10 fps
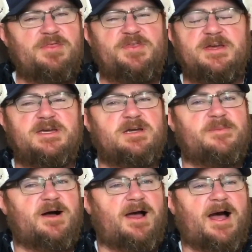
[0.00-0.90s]
thinking
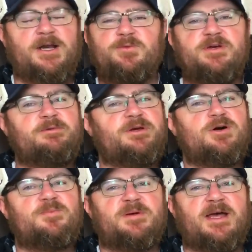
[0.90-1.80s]
about, how do we
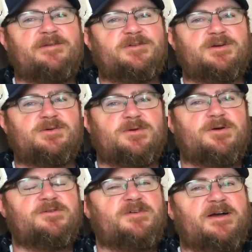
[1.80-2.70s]
reopen after
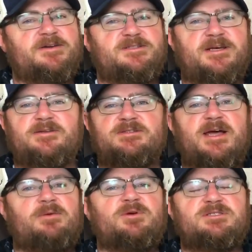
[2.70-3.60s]
coronavirus settles
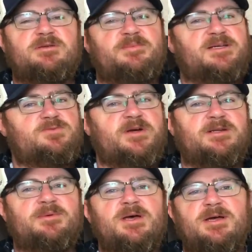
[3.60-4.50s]
down? What's the best
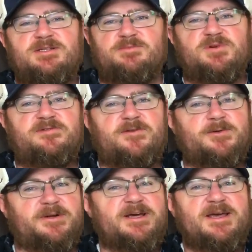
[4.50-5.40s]
way to move
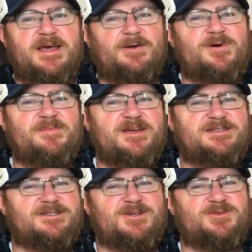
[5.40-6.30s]
forward? And what makes
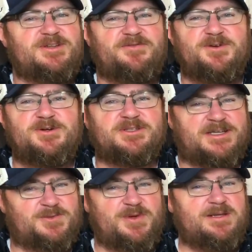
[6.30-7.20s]
it so difficult
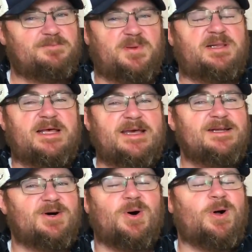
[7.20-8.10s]
is, we can
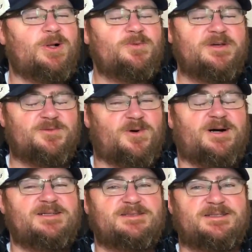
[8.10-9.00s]
plan all we
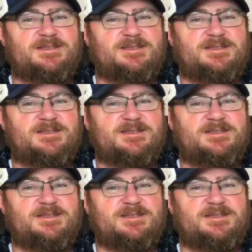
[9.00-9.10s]
want.